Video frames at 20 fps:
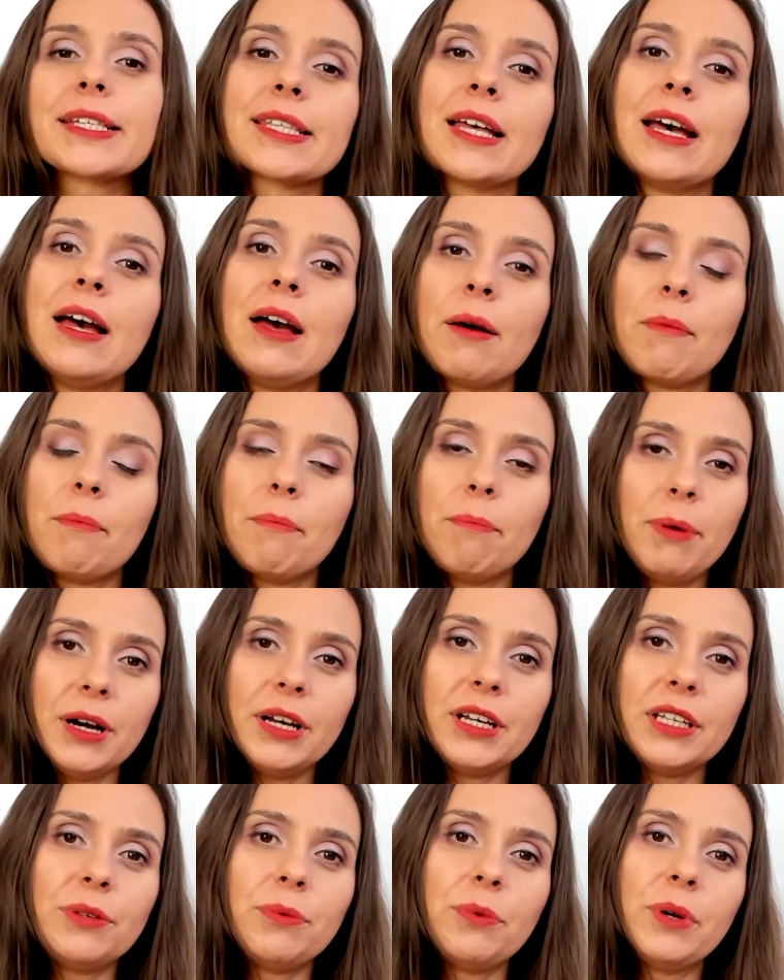but
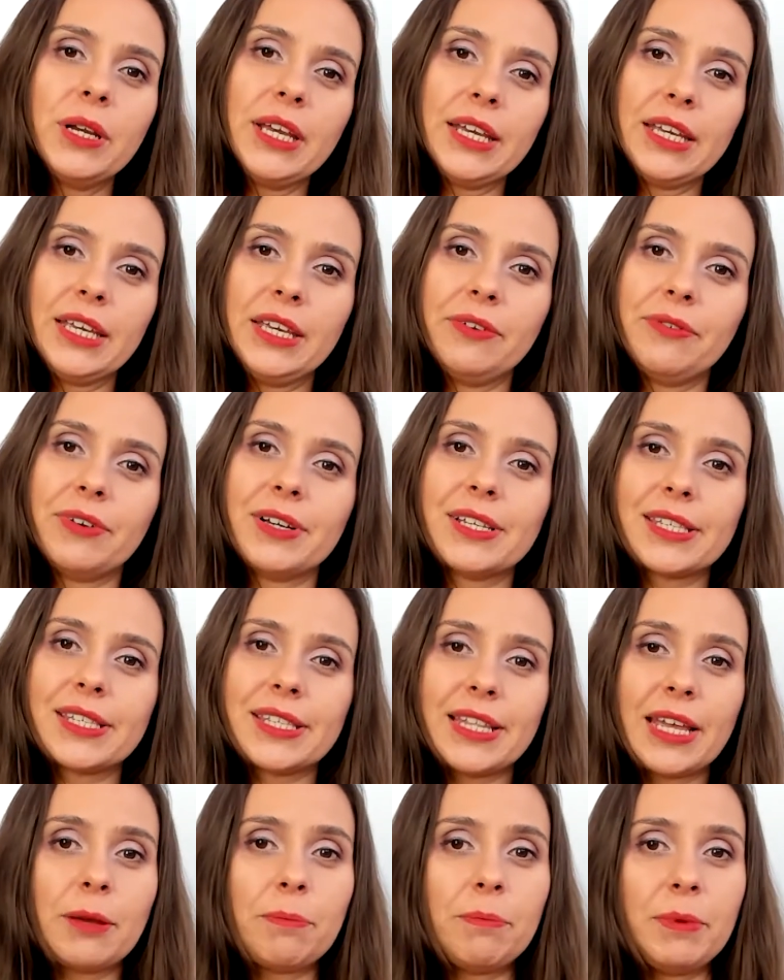we can give a sneak
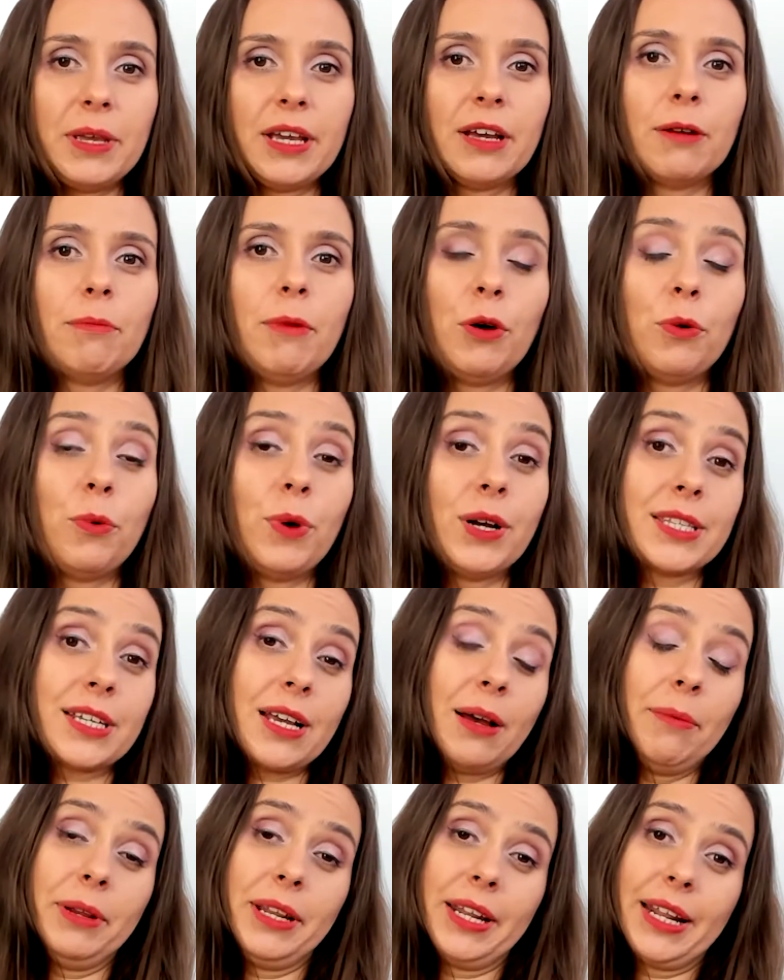peek about what's coming
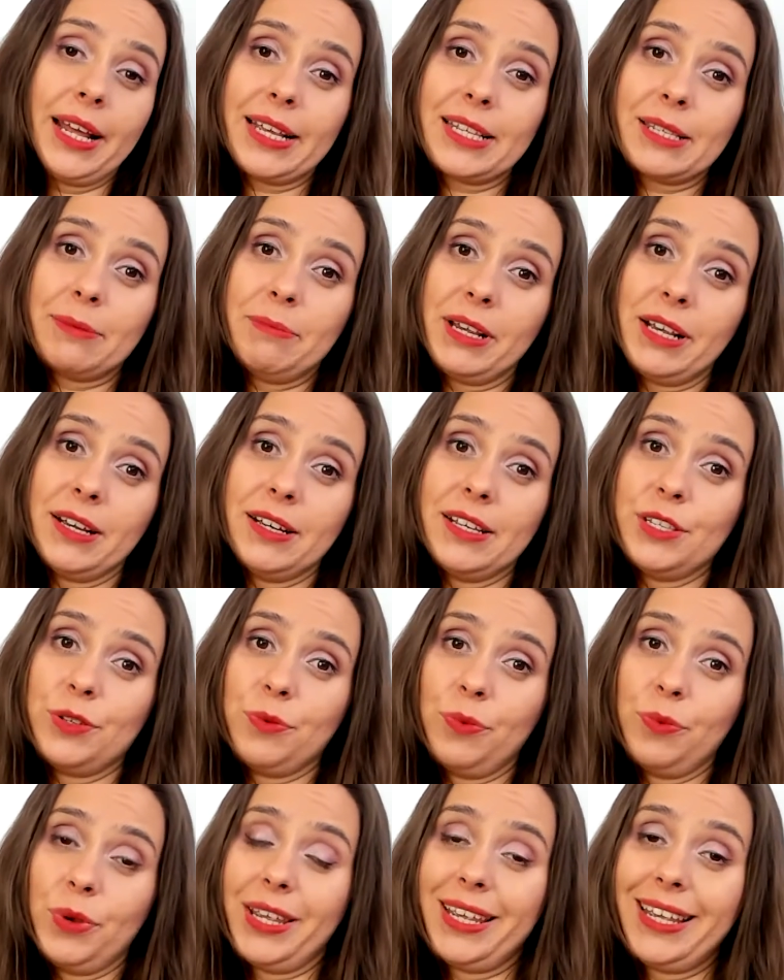next because we
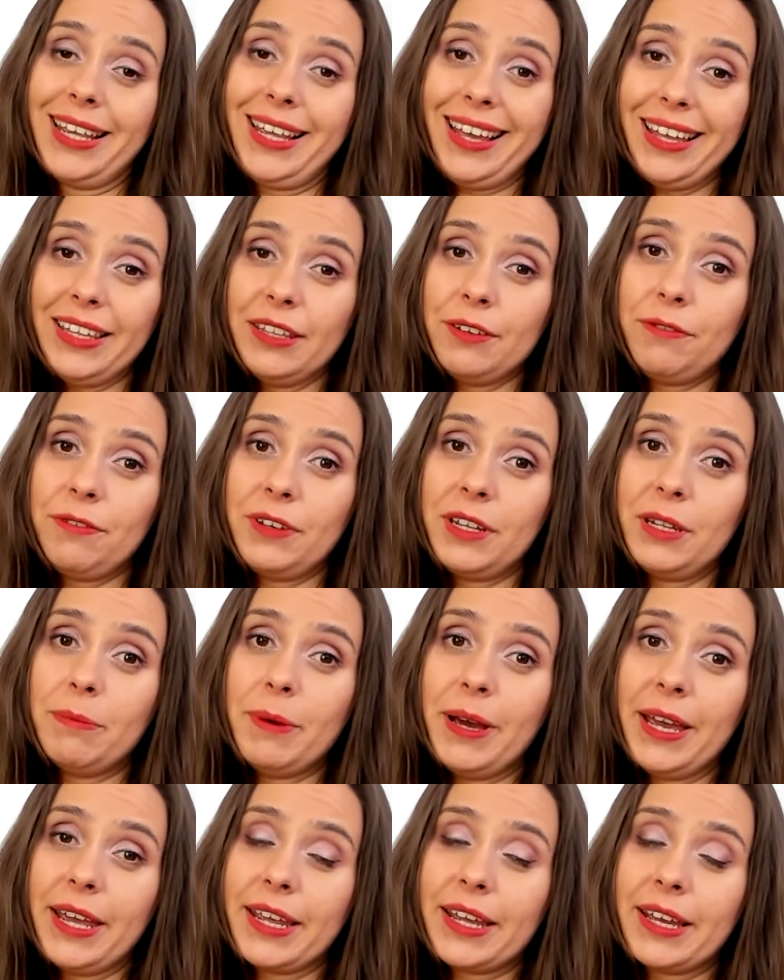got the
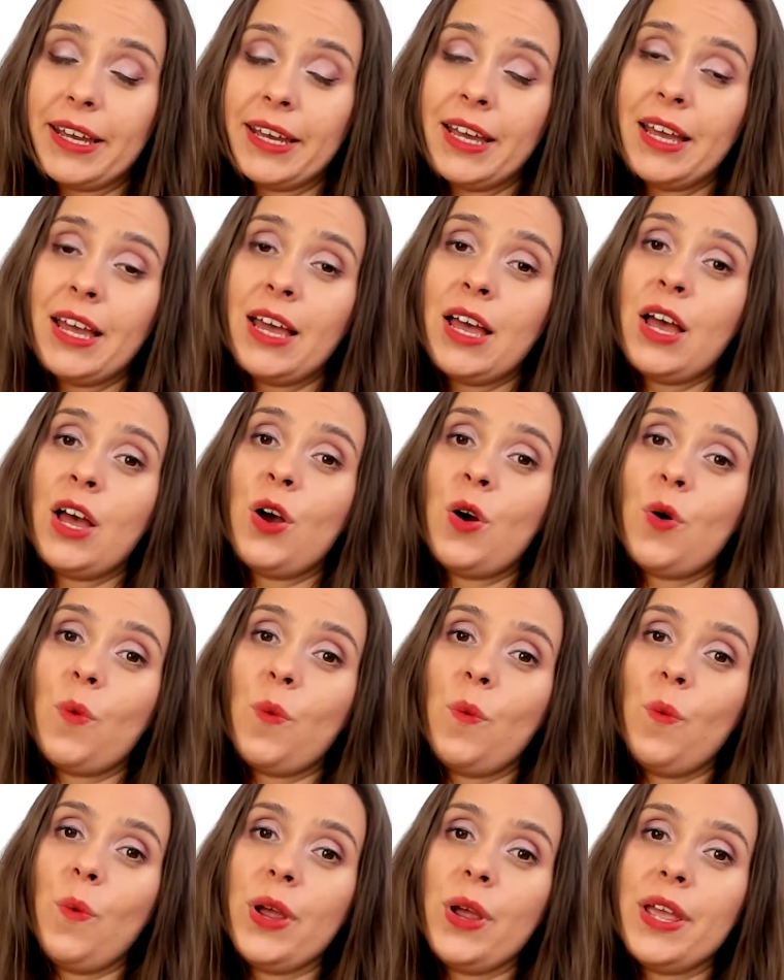feedback,
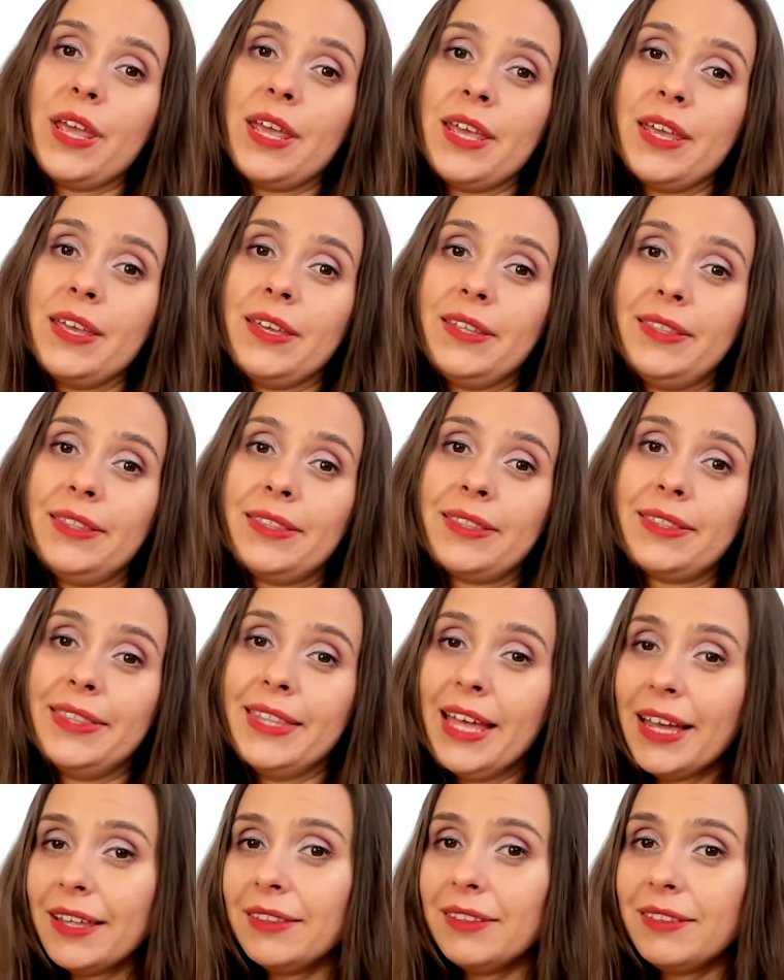we
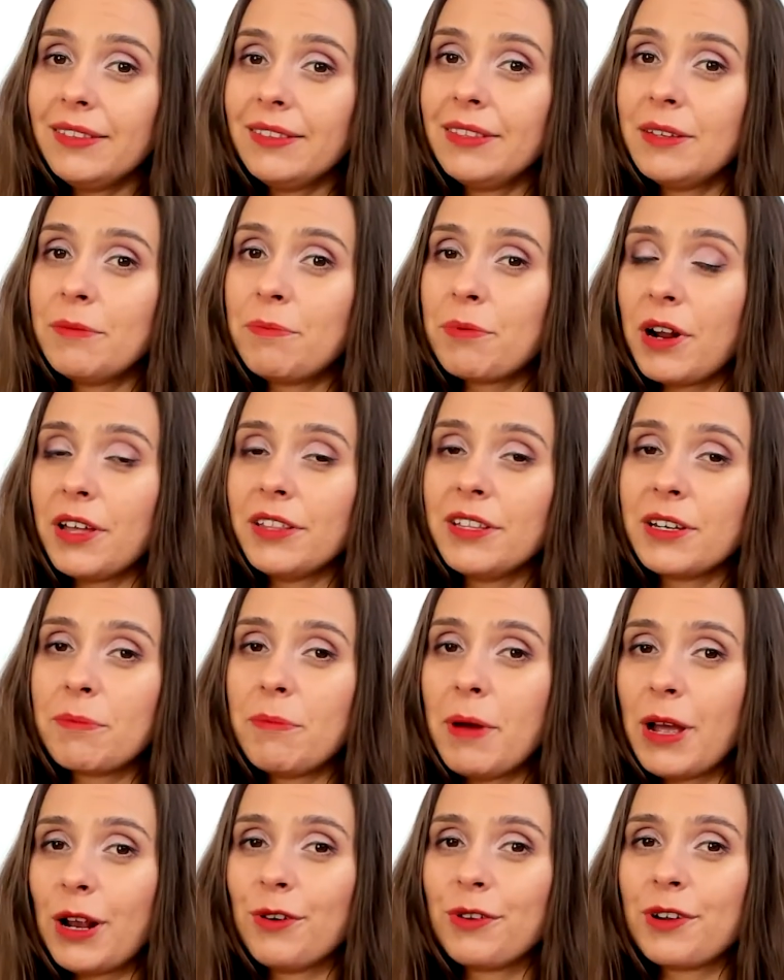done the product
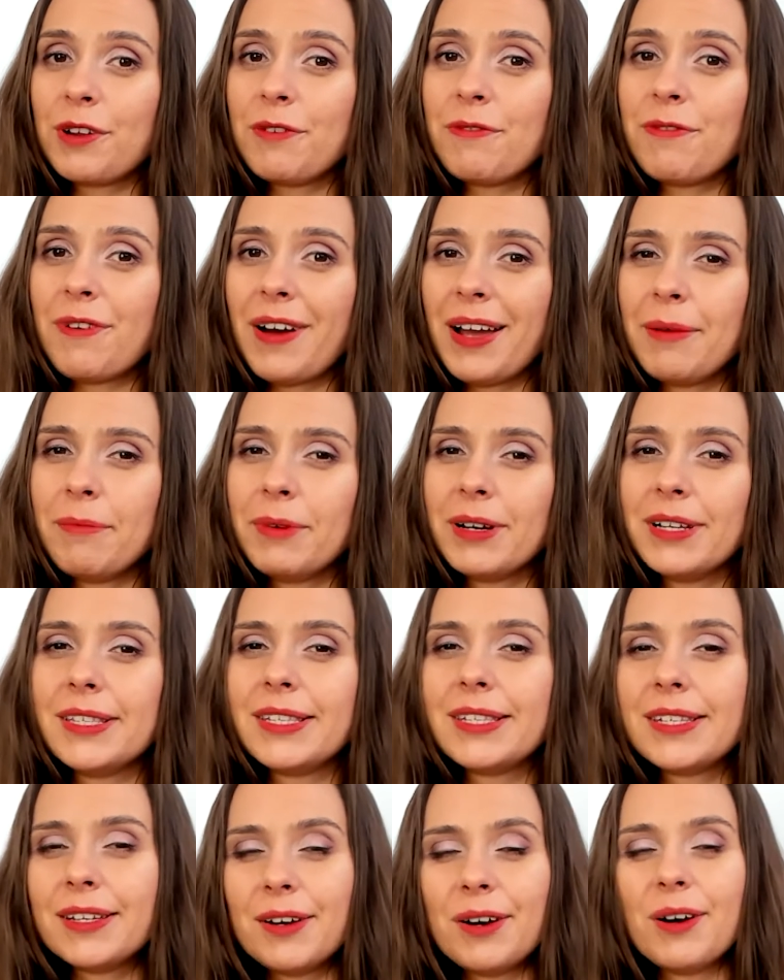backlog refinement,
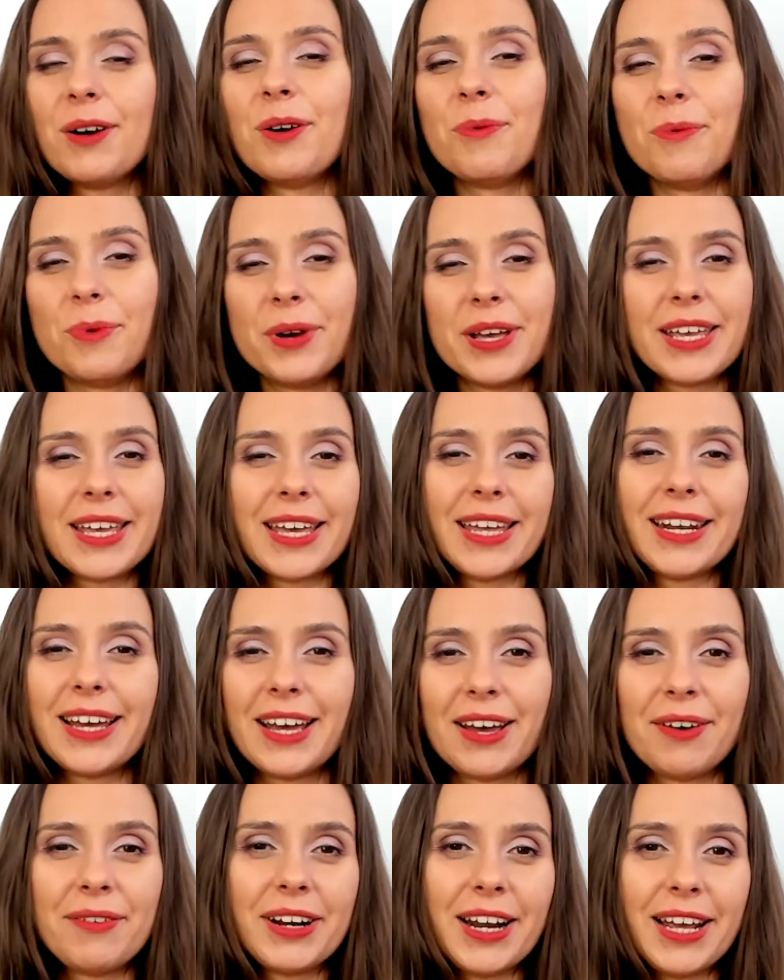so we can have an
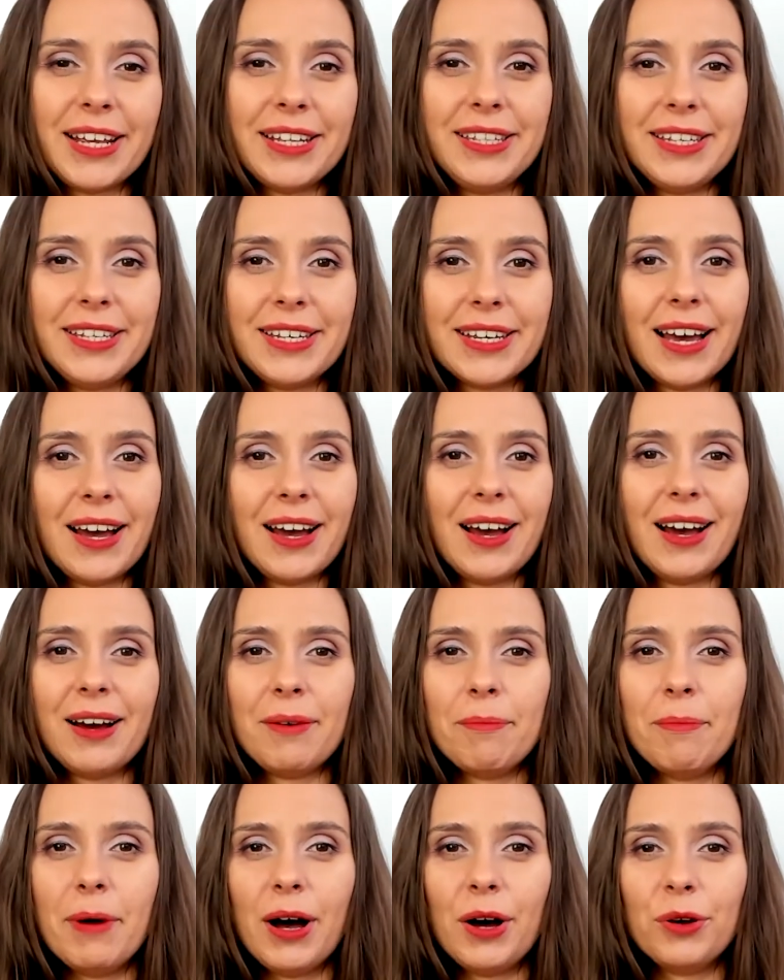idea
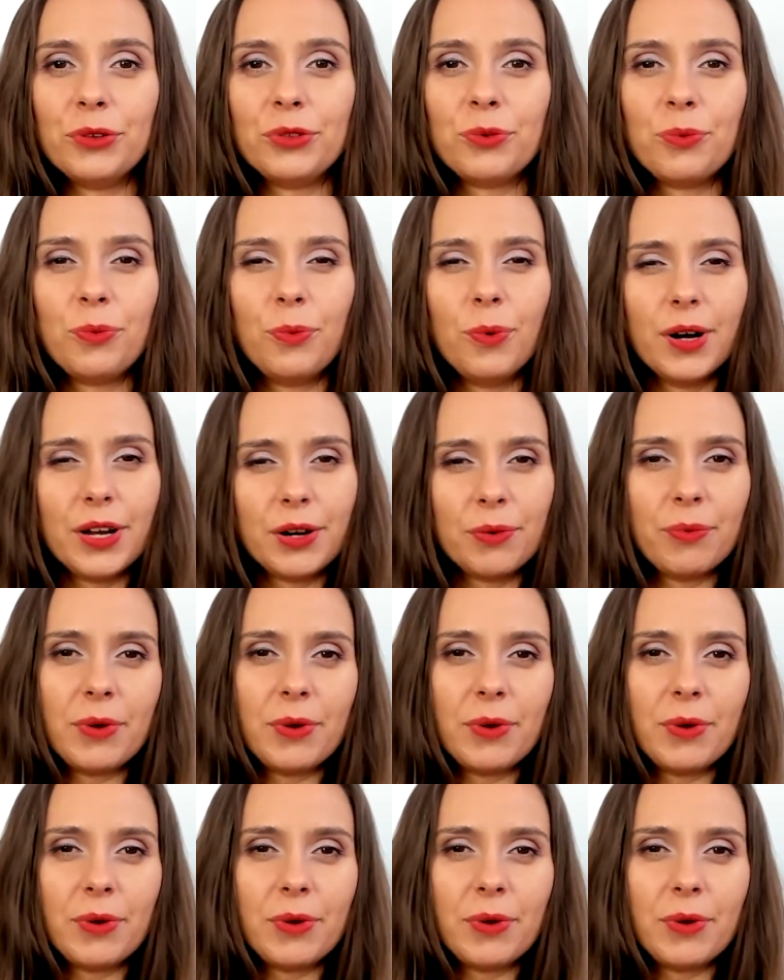about where we are